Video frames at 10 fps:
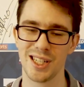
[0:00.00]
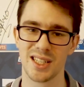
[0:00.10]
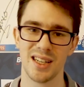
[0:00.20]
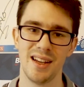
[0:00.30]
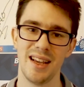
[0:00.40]

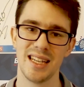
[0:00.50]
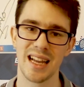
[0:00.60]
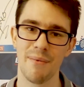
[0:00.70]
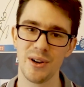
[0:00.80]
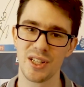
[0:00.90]
His
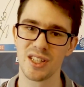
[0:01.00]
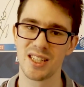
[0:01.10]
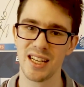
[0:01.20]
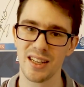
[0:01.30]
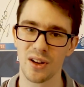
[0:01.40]
averages
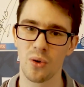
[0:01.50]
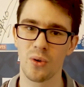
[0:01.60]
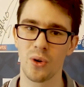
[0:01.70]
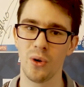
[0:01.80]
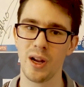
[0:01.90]
didn't
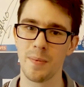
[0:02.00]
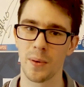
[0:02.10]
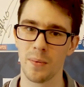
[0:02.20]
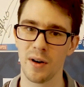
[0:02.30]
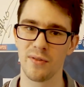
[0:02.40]

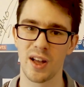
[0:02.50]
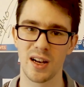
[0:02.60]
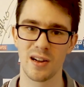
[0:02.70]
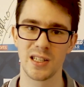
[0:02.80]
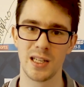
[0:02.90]
creep above
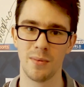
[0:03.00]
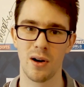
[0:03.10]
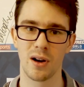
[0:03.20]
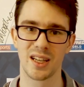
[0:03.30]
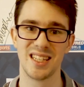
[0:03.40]
that 90
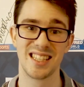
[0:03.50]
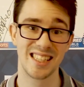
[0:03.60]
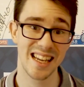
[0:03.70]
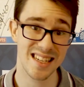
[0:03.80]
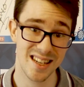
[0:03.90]
mark
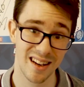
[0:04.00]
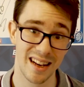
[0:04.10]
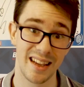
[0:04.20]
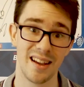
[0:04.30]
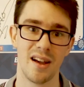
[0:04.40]

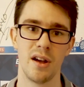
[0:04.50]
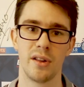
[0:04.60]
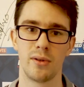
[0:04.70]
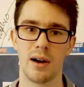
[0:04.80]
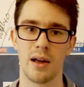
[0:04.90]
consistently
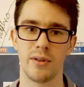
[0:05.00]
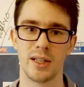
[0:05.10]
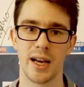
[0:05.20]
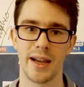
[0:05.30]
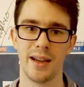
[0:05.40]
throughout the
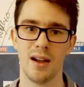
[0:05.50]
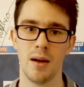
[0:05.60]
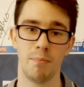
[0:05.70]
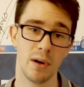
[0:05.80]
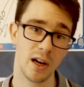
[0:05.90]
day.
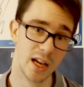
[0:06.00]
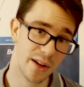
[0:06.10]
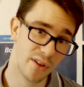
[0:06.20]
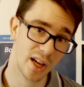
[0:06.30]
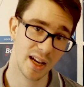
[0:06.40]
But
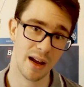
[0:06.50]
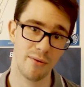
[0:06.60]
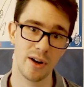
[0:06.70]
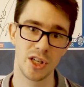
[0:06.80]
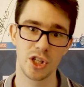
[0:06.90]
if you can
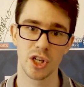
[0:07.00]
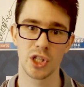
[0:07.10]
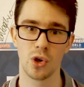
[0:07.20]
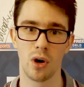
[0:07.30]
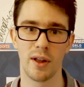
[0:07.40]
average just
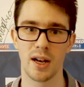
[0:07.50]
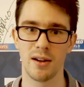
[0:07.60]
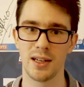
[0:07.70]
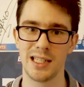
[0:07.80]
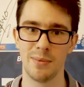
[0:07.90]
short of that
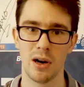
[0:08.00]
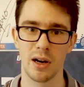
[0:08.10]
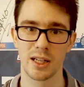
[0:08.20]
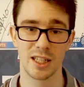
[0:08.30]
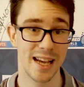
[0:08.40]
90
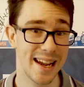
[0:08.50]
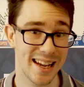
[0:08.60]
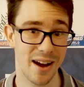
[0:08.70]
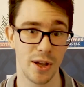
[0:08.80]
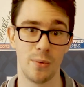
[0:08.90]
mark and
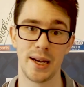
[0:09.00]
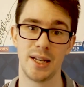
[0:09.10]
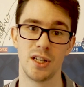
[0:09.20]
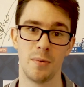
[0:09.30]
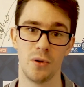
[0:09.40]
take out your
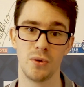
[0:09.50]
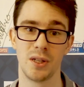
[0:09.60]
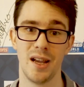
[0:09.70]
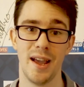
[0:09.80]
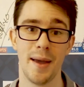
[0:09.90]
winning
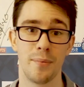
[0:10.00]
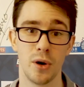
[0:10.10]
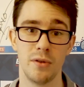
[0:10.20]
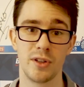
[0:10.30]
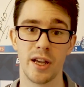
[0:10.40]
doubles, it
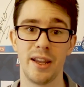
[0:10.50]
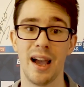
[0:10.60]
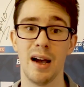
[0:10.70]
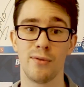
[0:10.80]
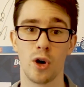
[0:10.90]
proves that you
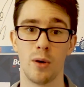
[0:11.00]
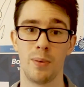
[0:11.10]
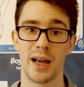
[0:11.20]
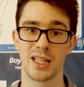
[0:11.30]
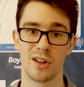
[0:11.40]
have got a
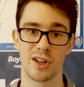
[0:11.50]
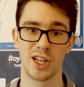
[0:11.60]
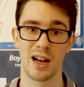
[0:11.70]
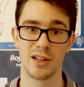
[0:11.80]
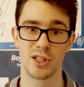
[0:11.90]
place on the
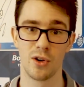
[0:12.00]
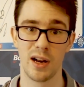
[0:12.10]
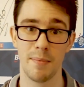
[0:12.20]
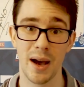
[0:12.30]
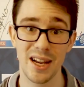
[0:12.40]
Challenge Tour.
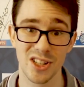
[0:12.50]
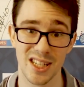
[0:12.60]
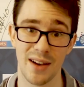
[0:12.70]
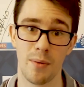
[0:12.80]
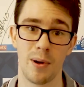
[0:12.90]
You may just
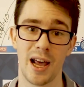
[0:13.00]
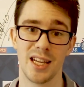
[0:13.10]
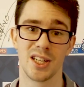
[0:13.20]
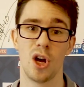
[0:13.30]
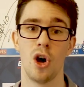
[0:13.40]
have a
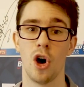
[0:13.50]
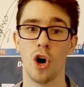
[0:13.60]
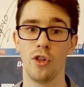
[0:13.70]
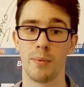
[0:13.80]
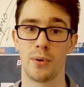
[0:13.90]
place
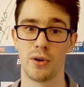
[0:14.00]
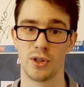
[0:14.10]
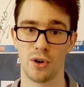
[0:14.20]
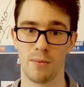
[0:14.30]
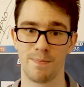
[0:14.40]
on the Pro
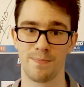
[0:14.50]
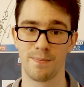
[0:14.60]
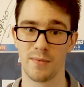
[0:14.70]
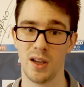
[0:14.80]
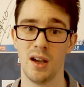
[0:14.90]
Tour.
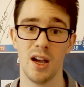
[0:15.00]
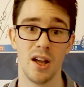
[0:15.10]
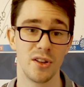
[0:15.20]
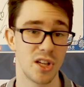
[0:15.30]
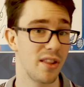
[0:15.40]

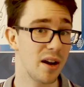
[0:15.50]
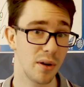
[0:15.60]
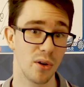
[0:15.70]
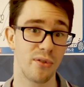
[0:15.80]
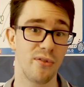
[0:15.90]
So there are
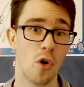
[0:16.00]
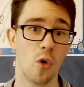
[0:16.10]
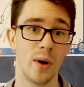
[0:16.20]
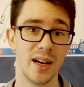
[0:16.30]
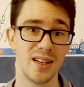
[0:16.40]
your
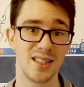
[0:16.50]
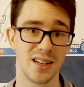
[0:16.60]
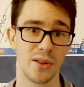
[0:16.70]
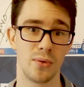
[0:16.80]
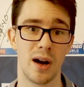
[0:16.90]
four
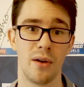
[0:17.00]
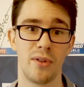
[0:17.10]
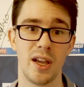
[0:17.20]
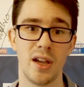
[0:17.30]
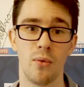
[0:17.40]
winners throughout
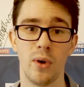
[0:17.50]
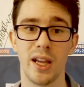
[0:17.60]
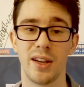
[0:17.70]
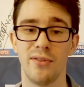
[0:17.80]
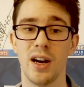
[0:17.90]
the
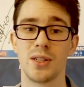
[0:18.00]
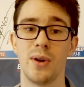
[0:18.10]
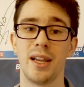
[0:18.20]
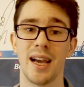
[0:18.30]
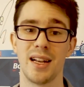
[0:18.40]
first
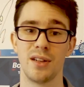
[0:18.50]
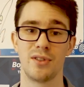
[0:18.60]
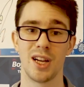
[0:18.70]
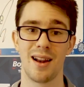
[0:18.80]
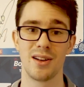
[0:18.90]
weekend of
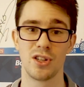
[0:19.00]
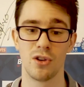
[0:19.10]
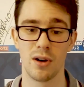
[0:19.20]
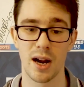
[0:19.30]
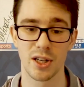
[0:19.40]
Challenge
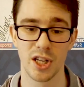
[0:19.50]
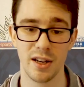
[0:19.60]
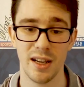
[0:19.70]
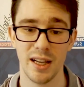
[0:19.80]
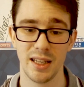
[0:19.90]
Tour
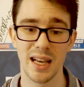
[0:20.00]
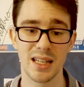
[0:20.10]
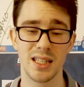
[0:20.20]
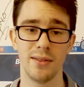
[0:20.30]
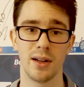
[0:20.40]
action.
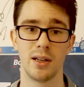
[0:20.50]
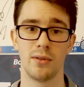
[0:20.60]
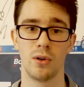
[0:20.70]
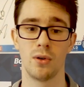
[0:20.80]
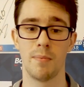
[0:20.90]
Yitzi van der
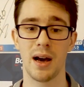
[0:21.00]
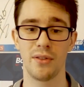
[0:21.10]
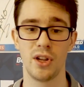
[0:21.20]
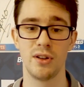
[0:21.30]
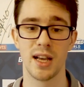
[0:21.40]
Waal,
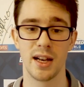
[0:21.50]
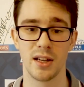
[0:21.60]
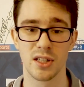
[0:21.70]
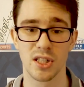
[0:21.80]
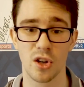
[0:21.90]
Matthew
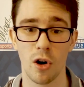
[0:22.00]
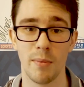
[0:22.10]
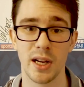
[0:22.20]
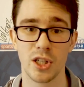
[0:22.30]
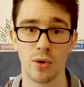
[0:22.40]
Dennant, Scott
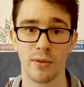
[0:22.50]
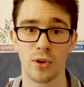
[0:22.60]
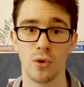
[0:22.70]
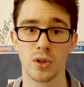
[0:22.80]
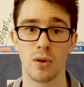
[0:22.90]
Mitchell and of
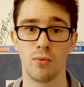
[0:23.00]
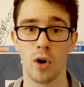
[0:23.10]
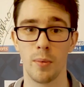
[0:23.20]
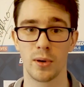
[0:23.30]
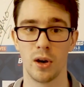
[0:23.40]
course
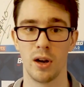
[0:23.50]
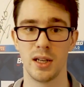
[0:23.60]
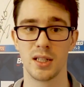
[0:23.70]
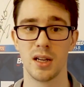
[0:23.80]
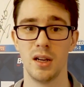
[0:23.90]
Rob
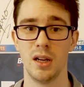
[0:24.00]
Collins.